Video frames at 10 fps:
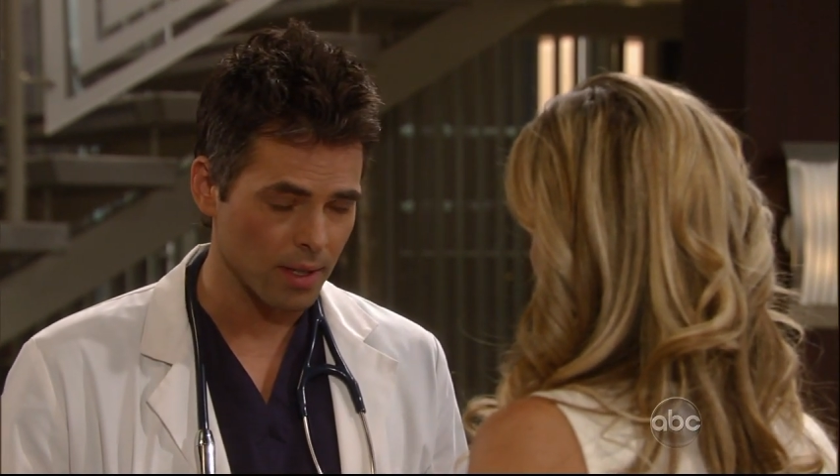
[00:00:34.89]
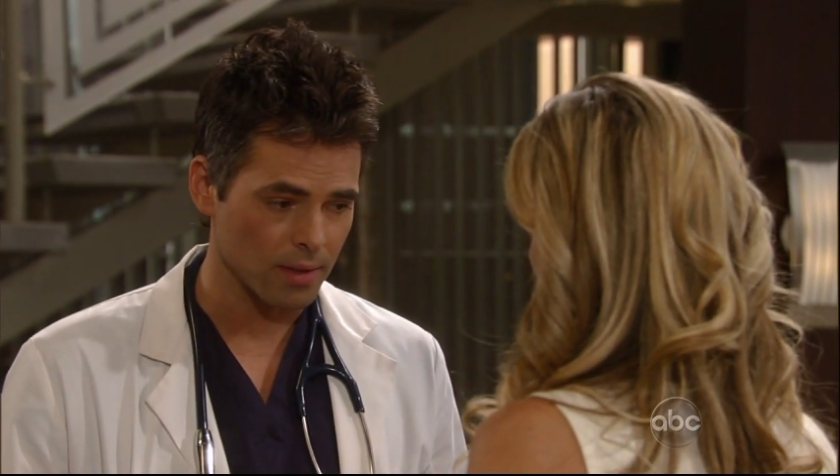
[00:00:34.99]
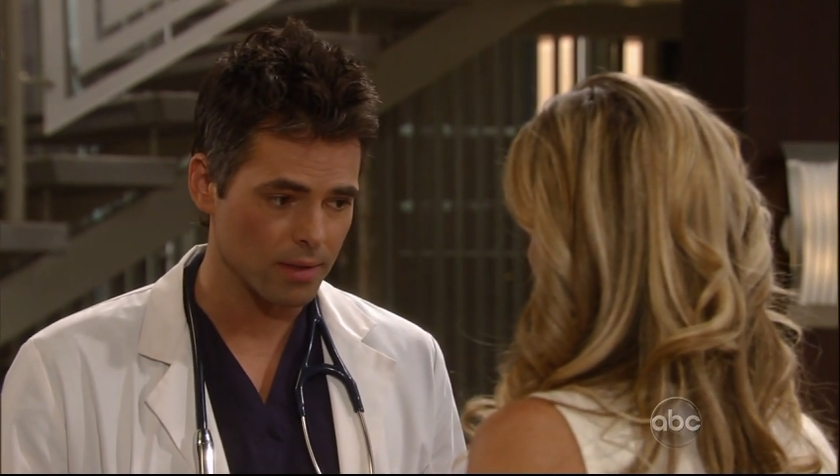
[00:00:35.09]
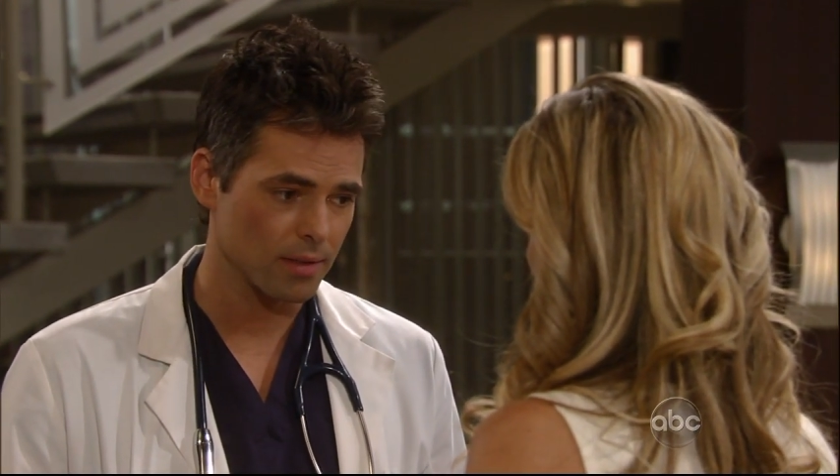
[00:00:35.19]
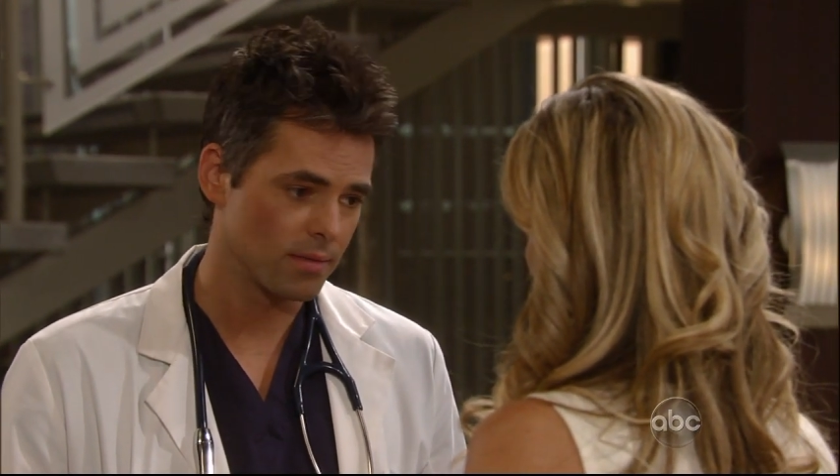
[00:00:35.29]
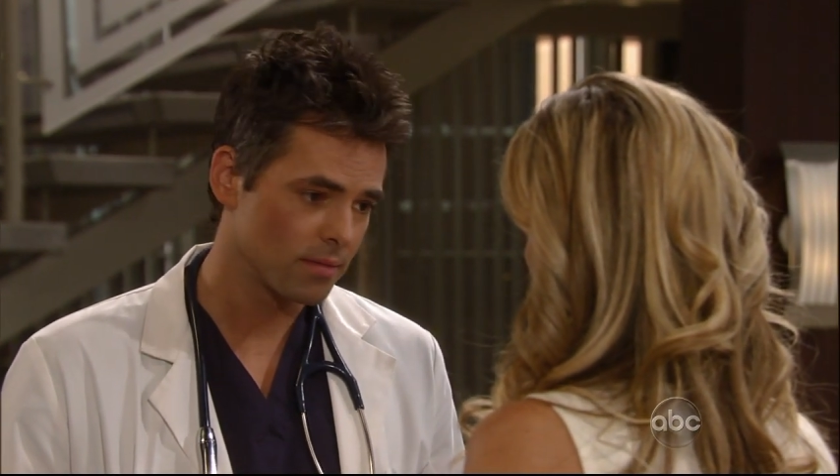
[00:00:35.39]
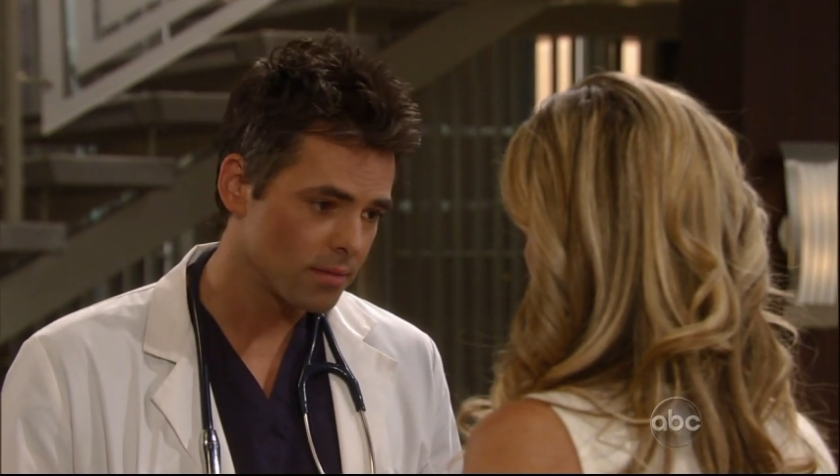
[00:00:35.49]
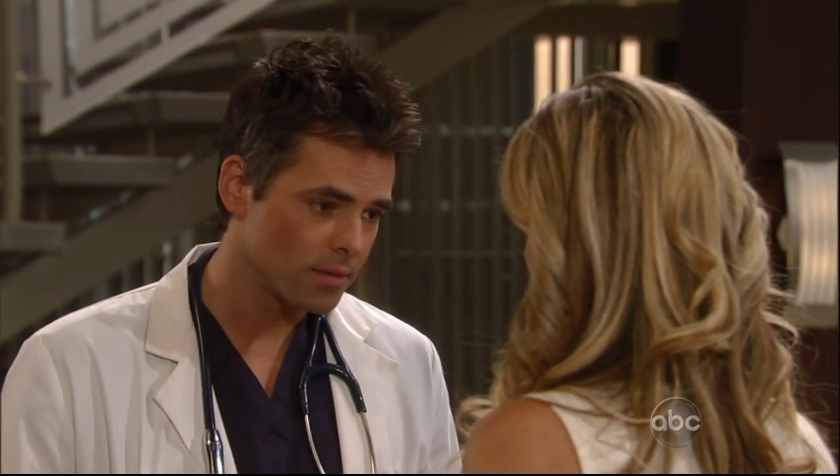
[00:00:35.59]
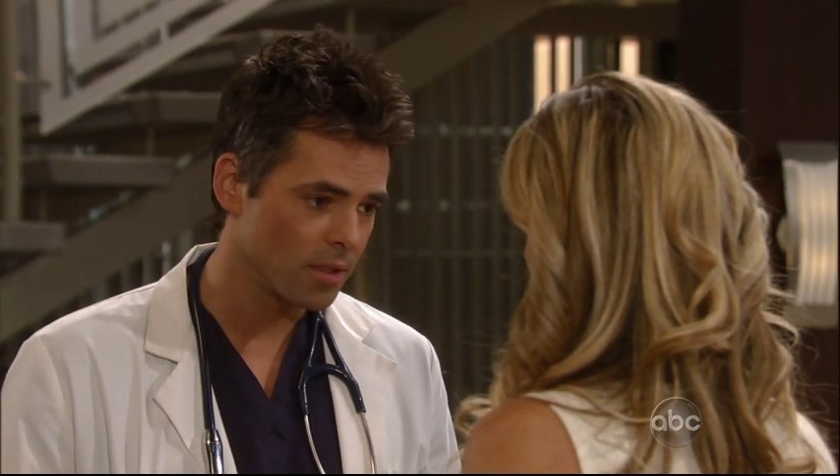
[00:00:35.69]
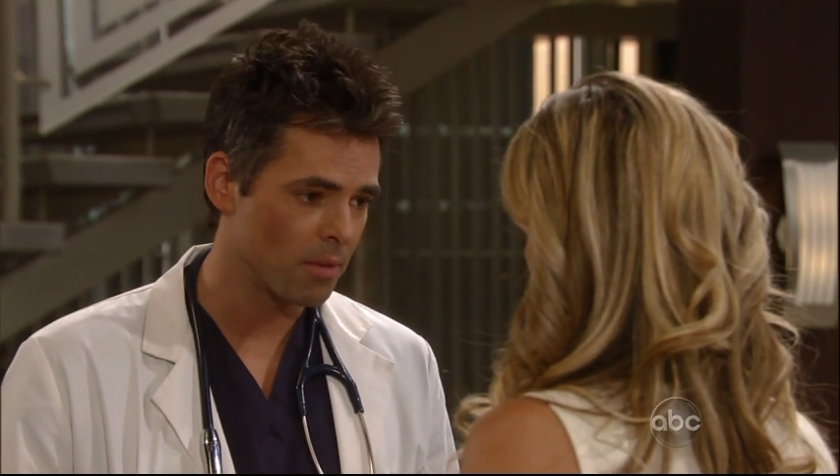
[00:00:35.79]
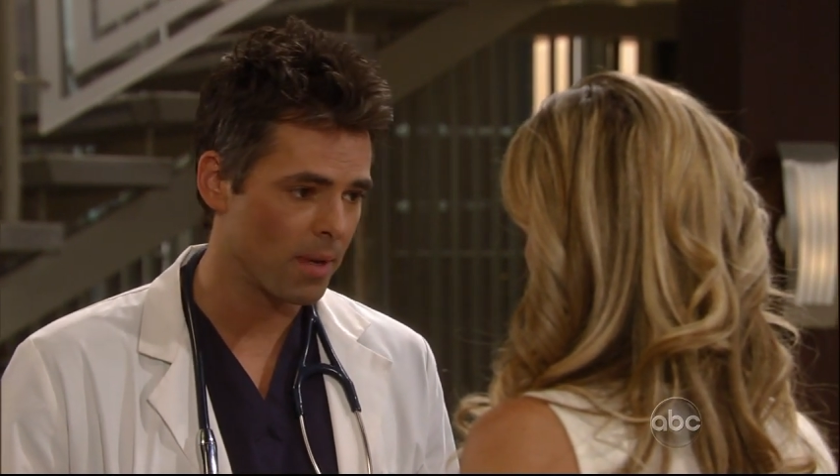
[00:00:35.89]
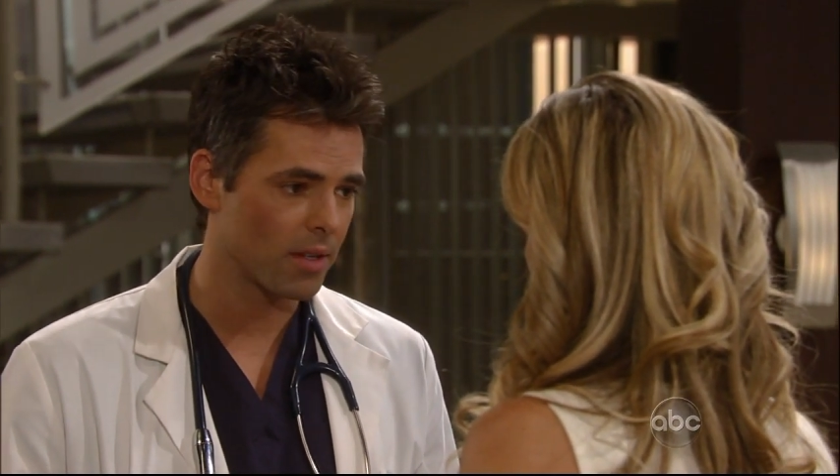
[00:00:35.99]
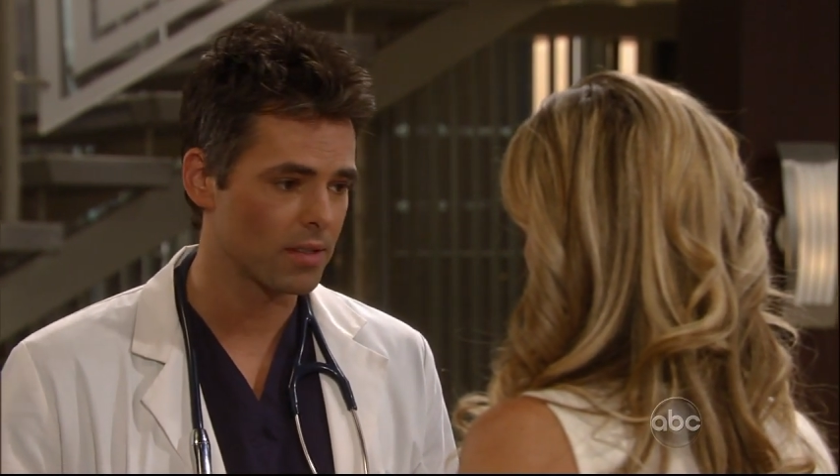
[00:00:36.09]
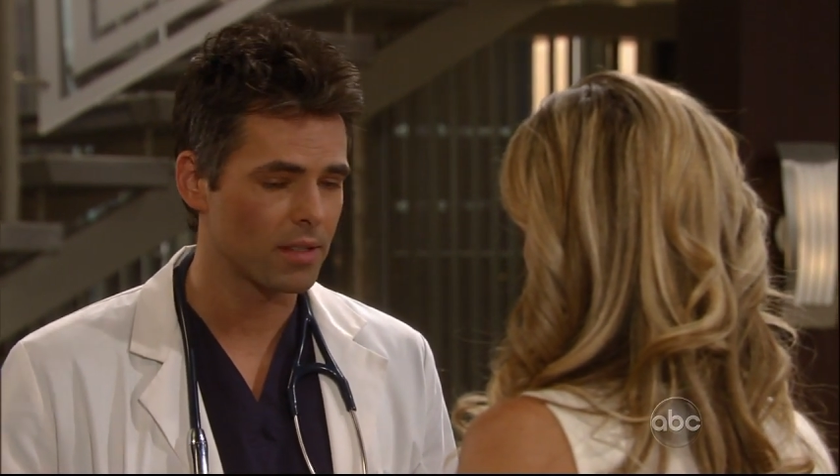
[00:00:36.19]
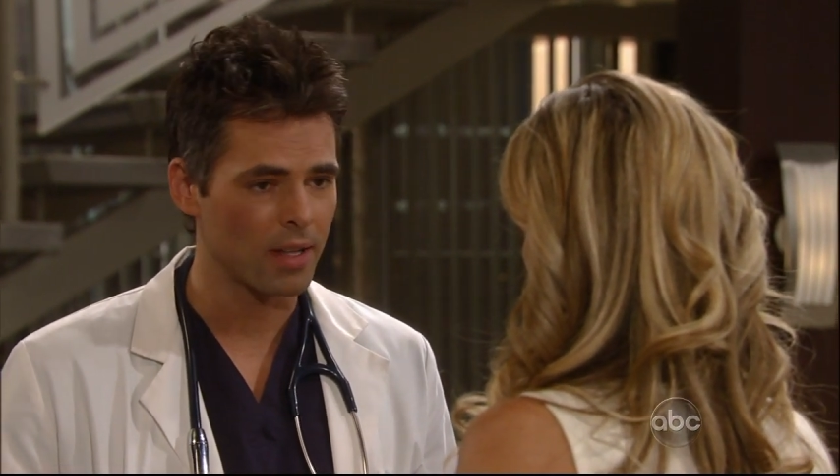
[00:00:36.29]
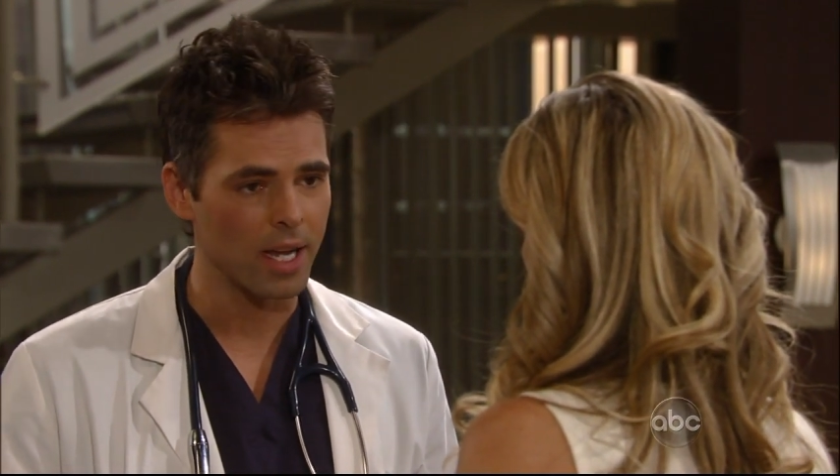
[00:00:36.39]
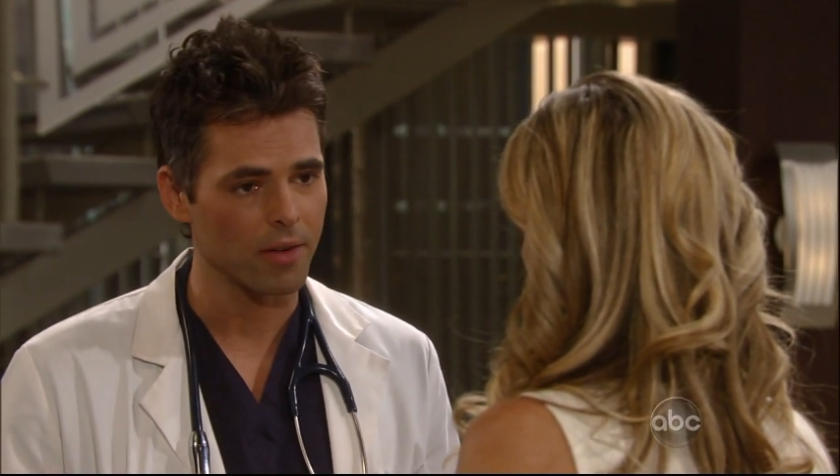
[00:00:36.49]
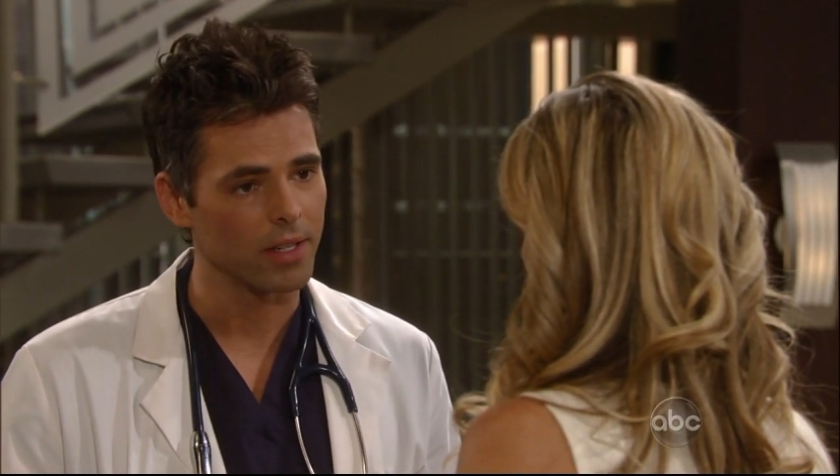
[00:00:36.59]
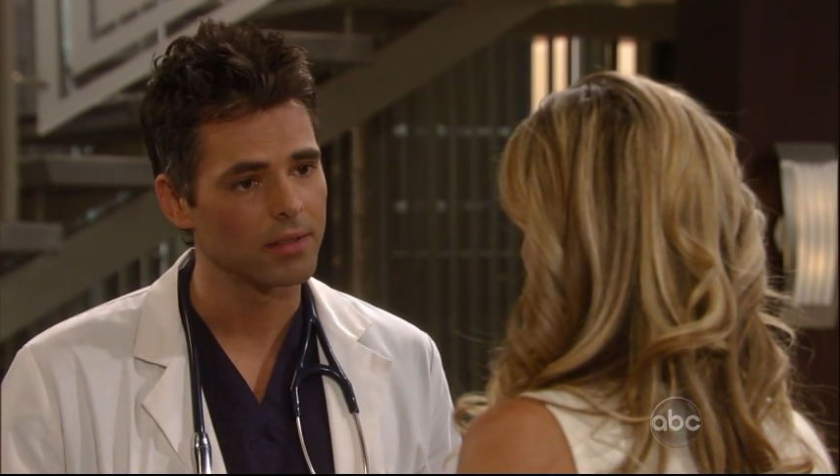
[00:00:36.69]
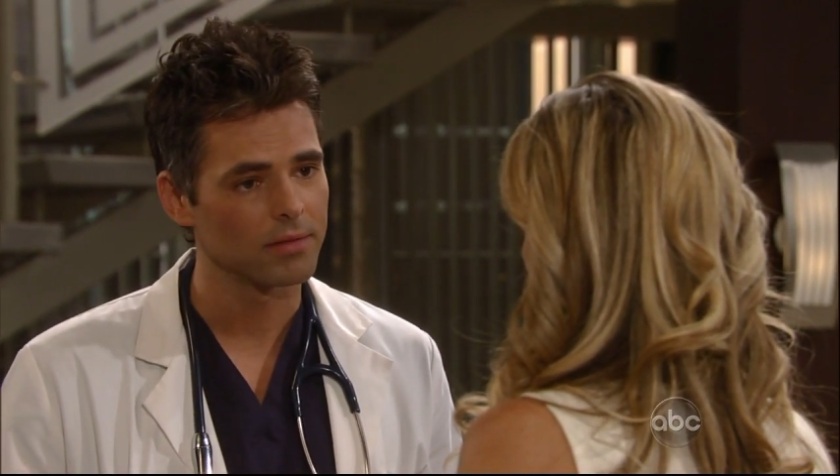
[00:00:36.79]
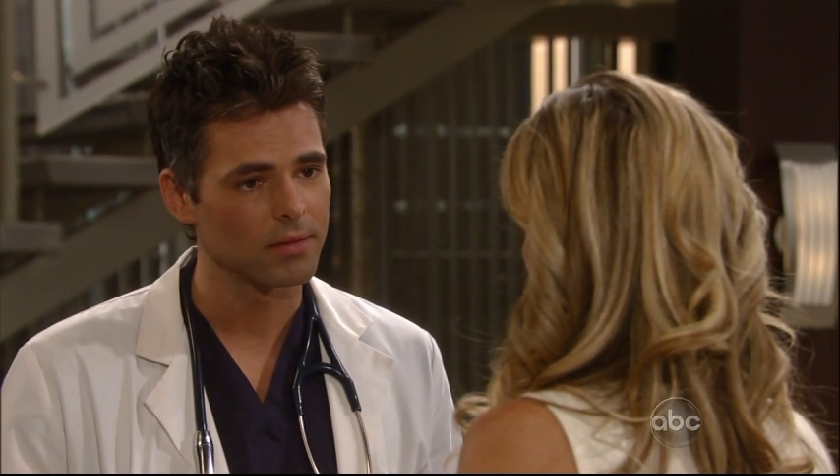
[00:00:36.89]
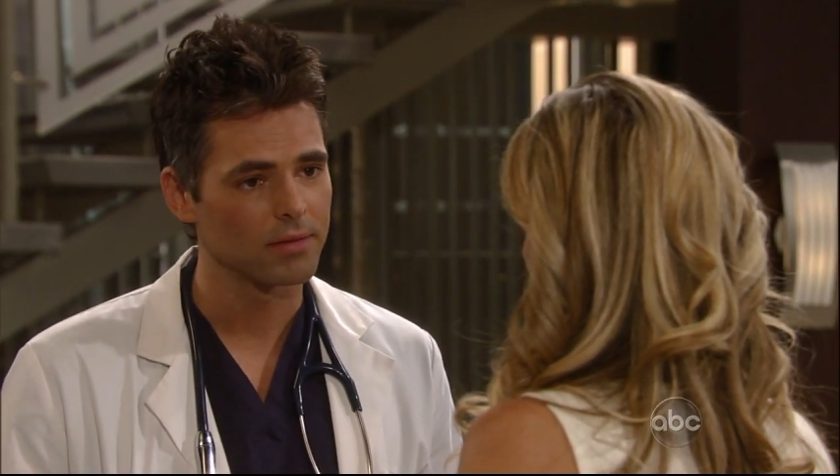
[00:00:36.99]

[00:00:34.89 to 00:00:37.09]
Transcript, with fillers: and you know, Michael's still angry.